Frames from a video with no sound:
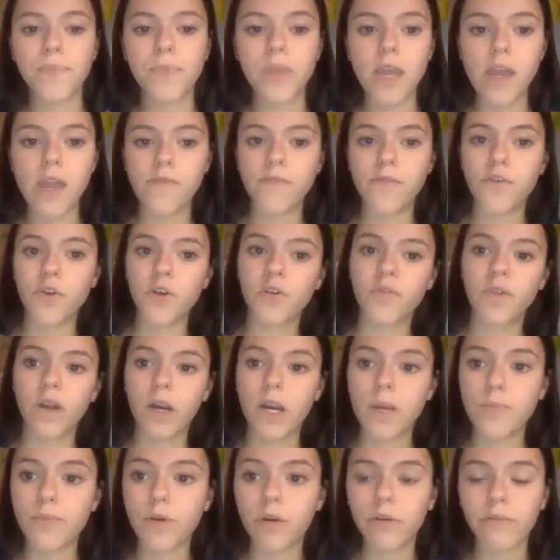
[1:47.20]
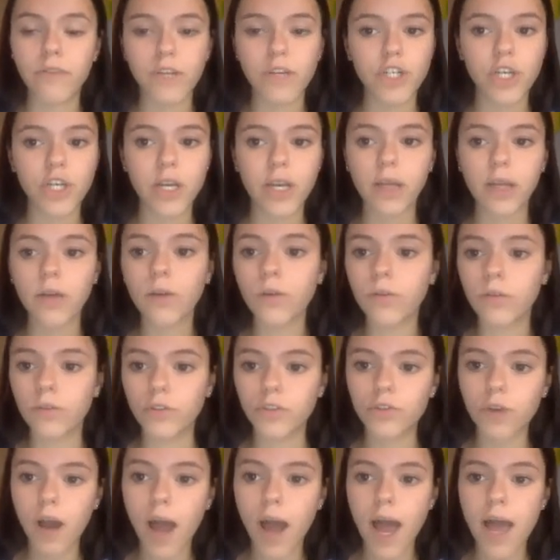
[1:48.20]
if you're very proficient in Google
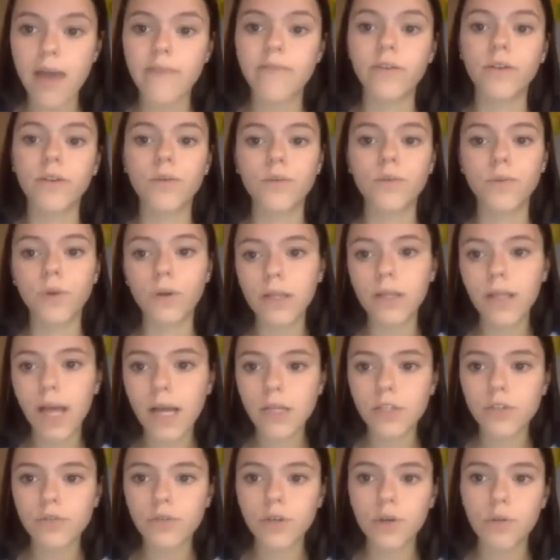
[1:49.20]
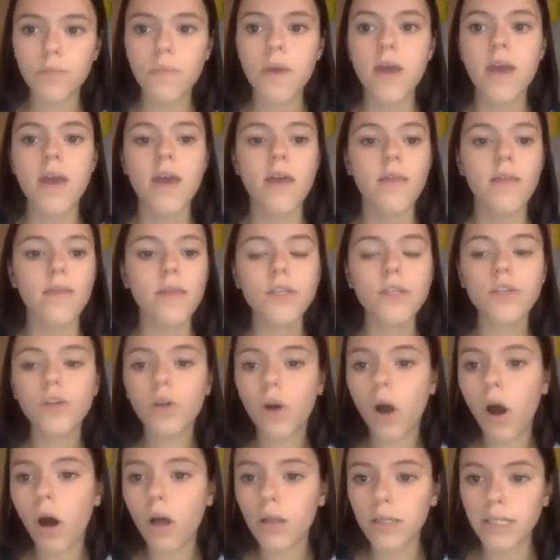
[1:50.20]
Drive and Google Classroom, these are
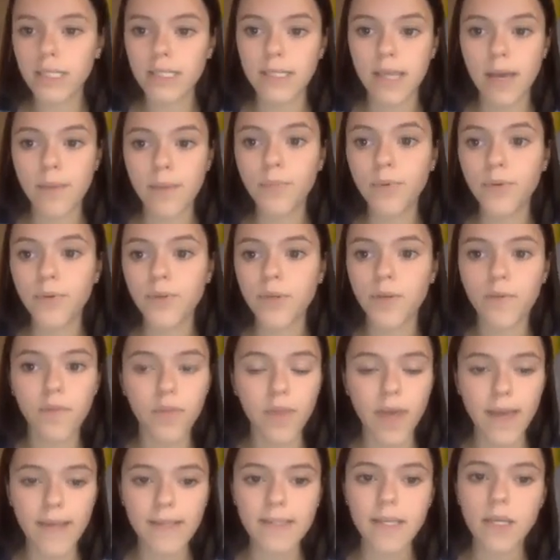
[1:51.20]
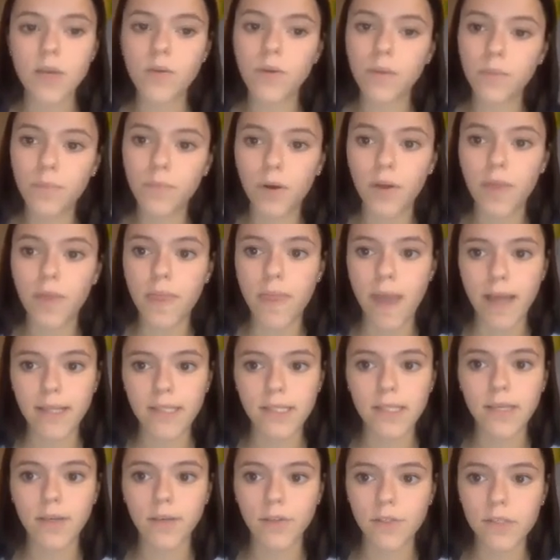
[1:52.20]
all examples of things that you can put in that
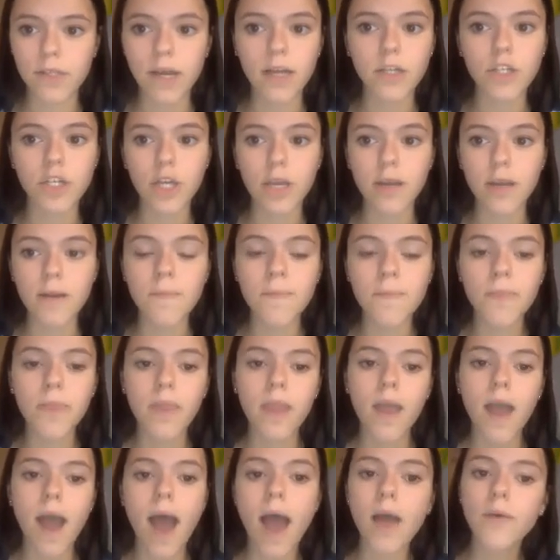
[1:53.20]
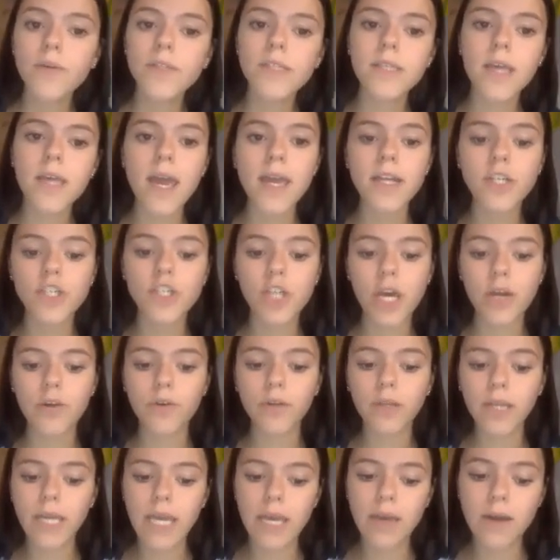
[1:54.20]
skills section. I would say
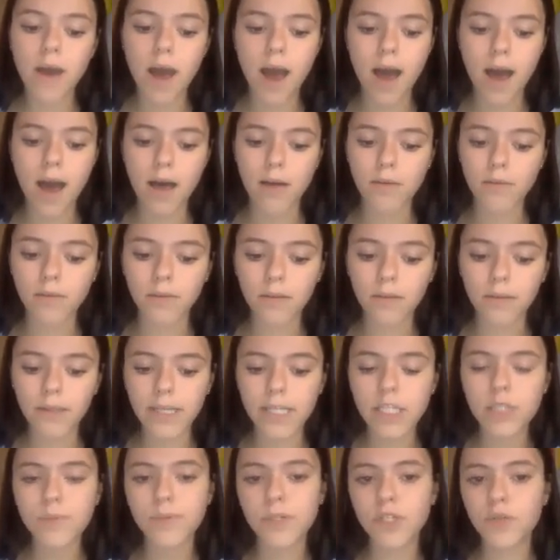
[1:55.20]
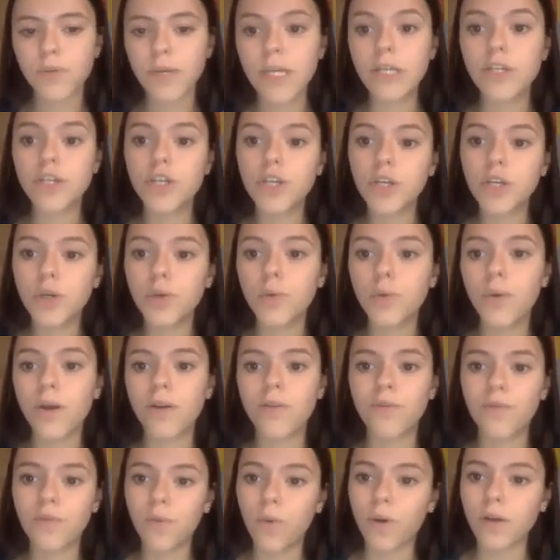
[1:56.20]
generally list between 2
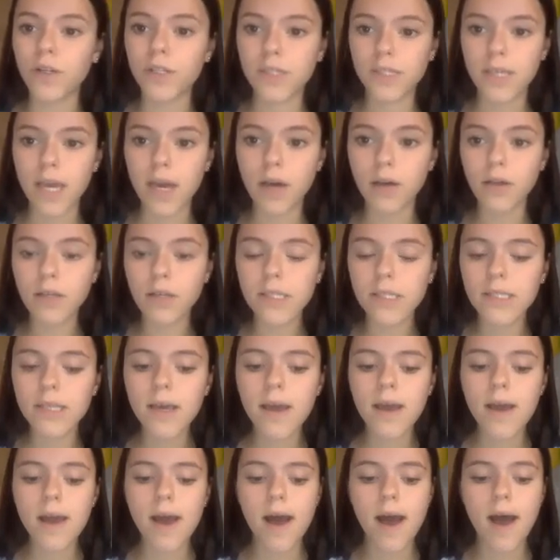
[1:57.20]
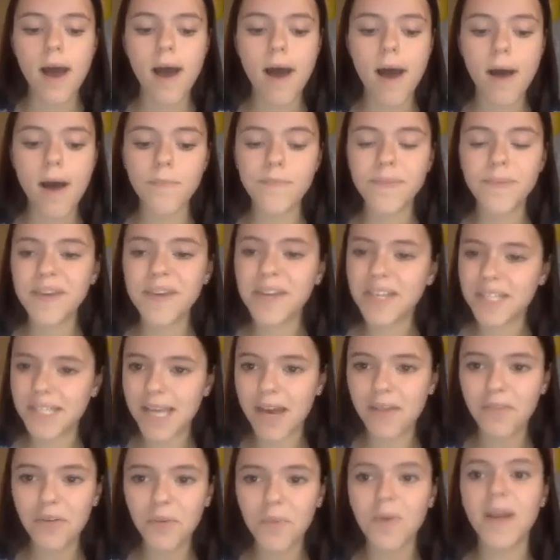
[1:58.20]
and 4 skills because
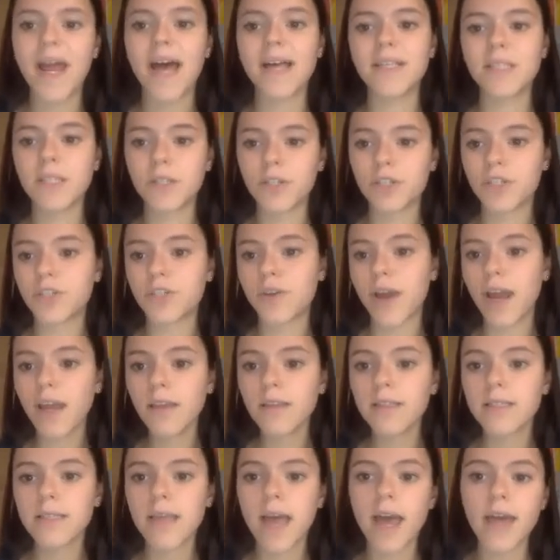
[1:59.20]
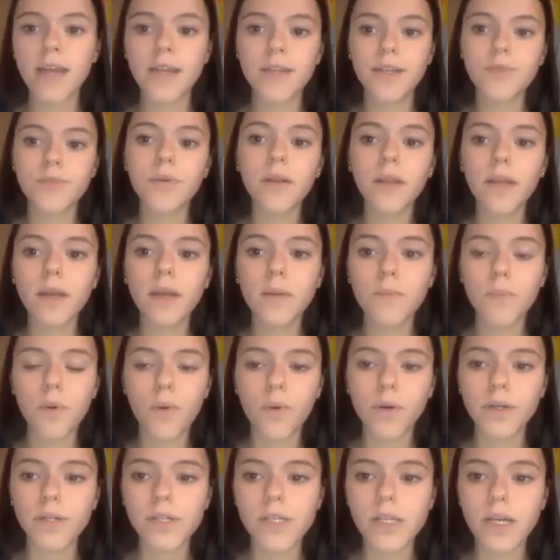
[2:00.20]
everyone has their strengths, and it's really
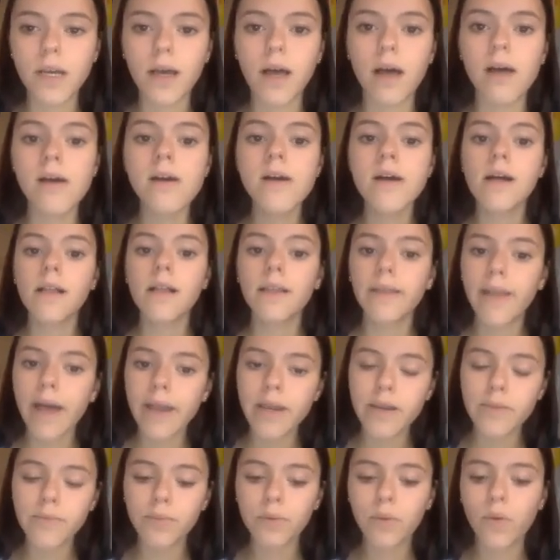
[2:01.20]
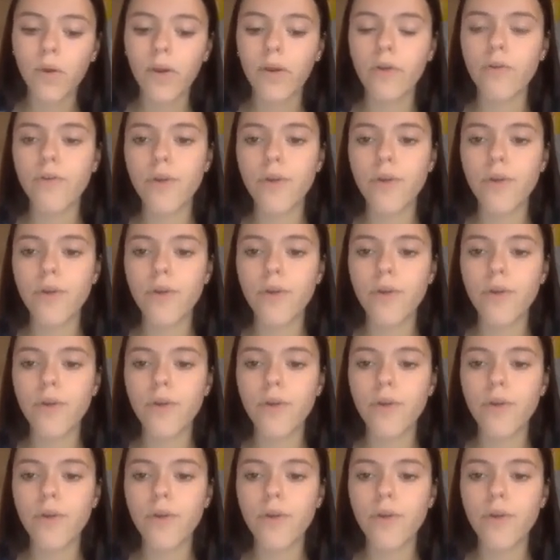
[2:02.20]
important to let an employer